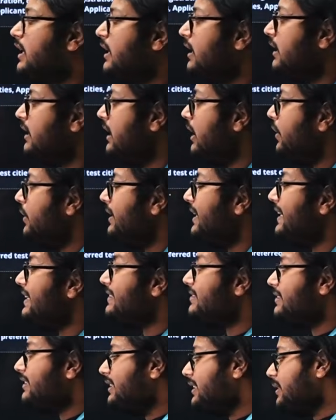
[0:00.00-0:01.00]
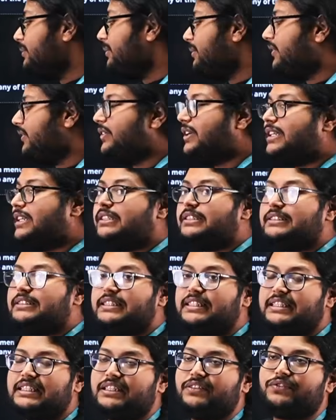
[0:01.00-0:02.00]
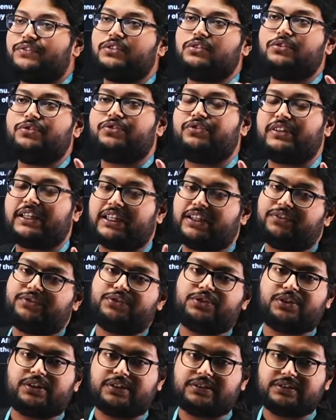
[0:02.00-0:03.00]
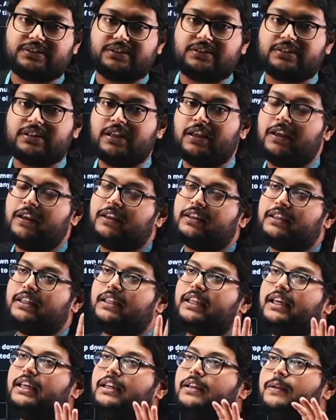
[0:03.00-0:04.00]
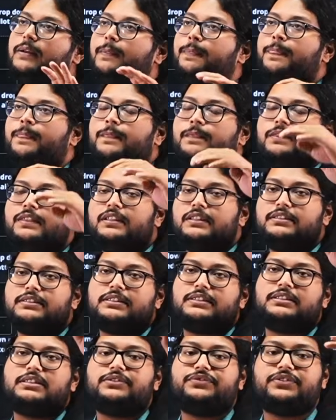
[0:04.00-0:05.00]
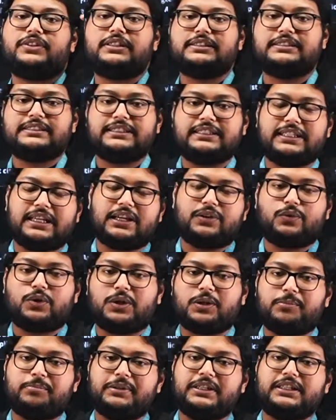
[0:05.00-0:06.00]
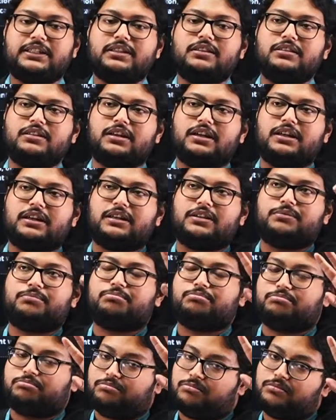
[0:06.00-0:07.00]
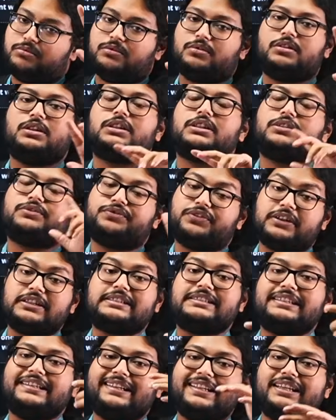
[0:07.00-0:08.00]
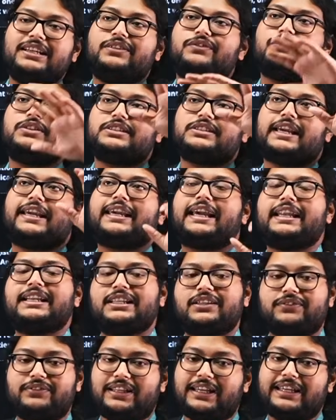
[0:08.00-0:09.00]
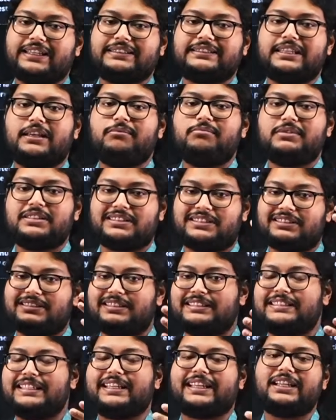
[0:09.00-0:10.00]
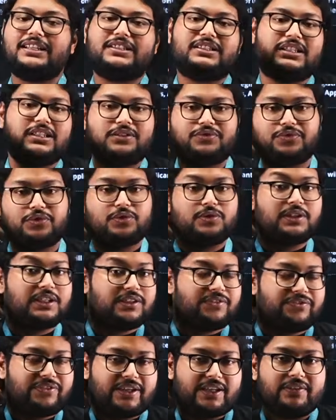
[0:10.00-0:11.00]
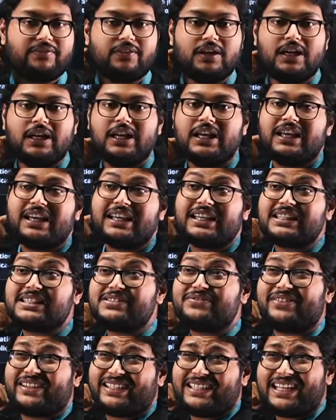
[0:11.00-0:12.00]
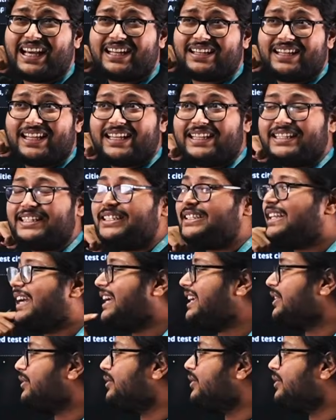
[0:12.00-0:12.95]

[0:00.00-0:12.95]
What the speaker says: Now, test city preference, they give you 5 choices. Like, this is the first city I want to be in. First city in which I can give the exam. This is the second, 3, 4, and 5. It's very unlikely that